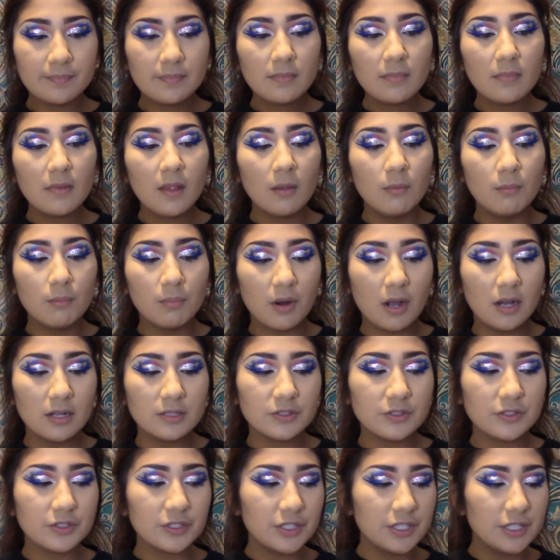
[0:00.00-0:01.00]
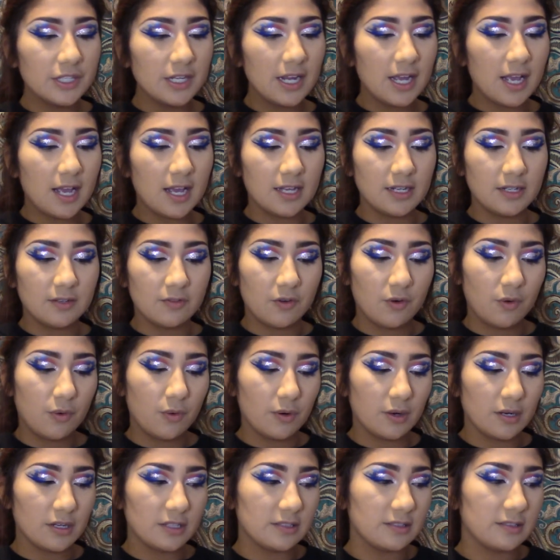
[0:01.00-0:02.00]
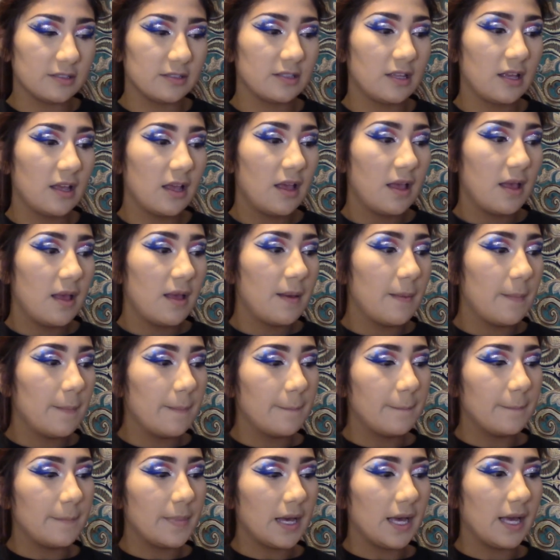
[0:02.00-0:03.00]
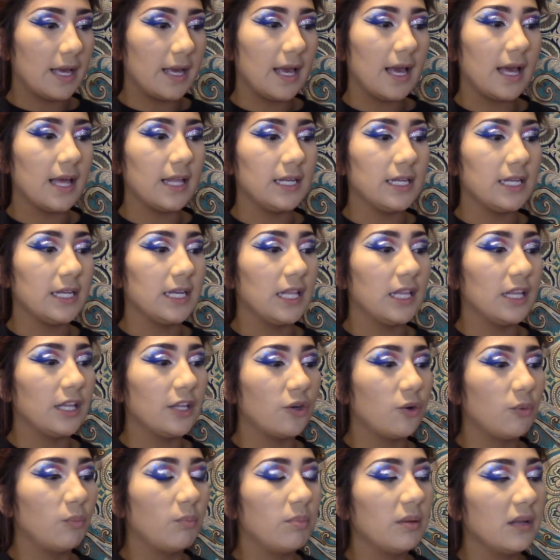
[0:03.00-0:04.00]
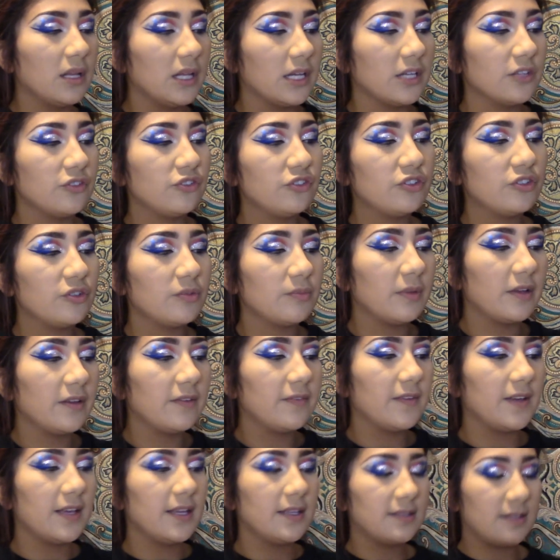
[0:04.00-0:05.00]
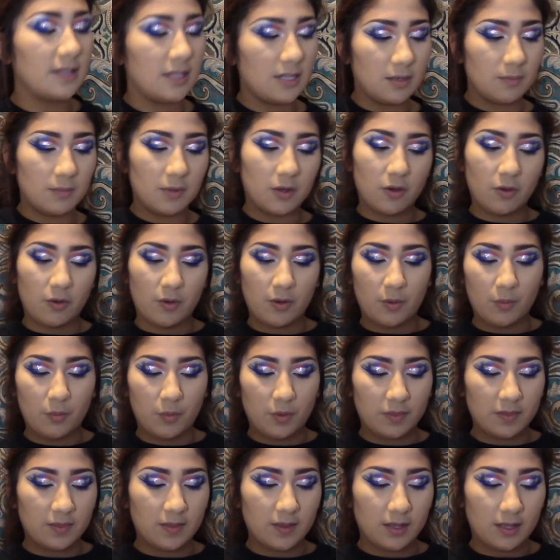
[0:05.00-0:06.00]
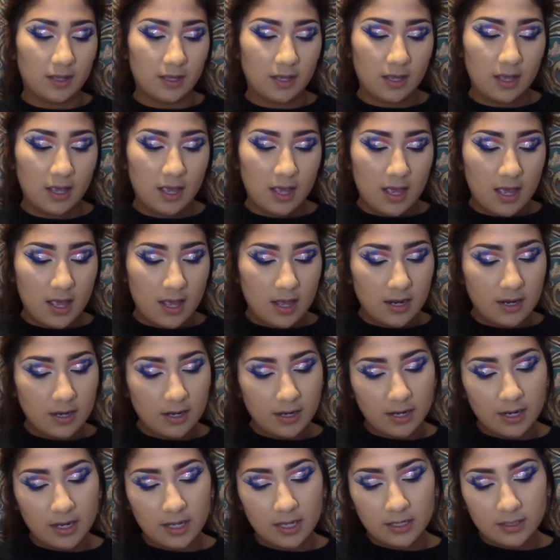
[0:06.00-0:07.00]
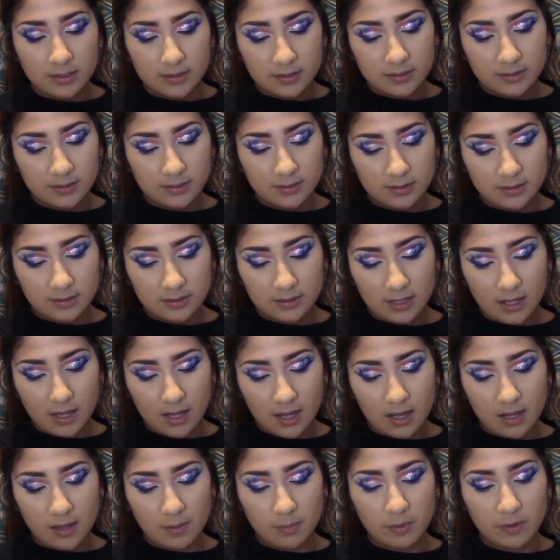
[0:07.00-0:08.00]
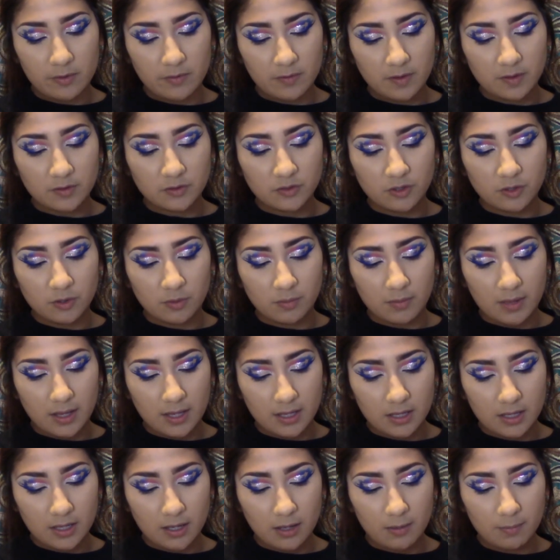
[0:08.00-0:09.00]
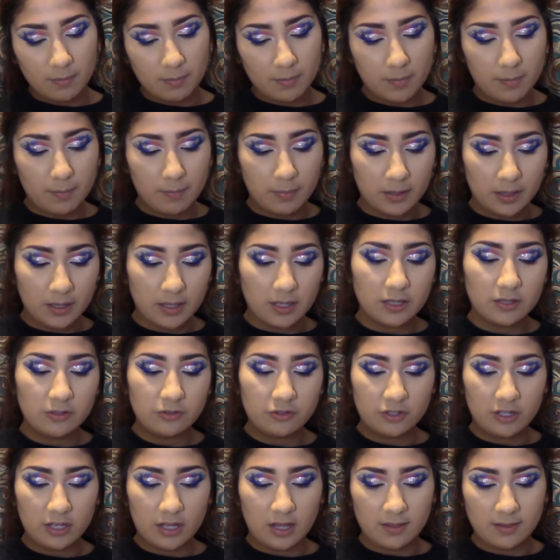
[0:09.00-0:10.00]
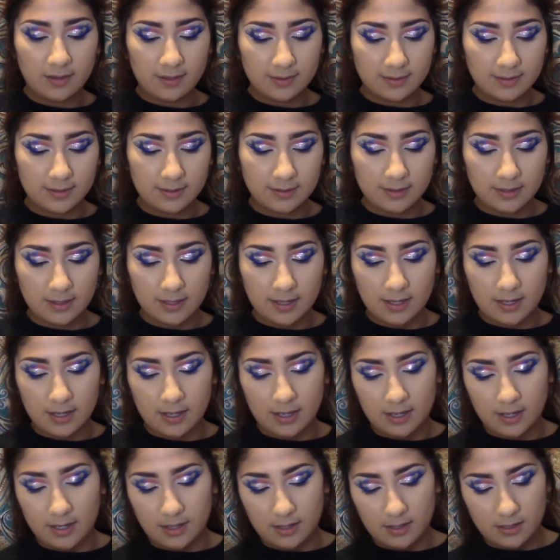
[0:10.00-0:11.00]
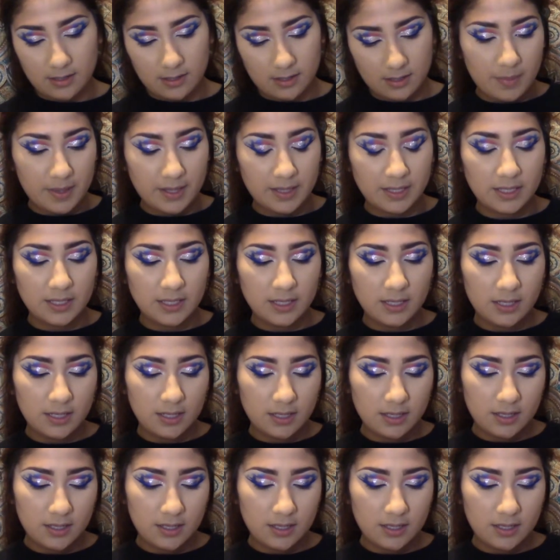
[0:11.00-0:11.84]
bronzer, and of course by adding a little blush to my face. And I'm going to go in with the NYX Professional Makeup blush, and this is in Bitten.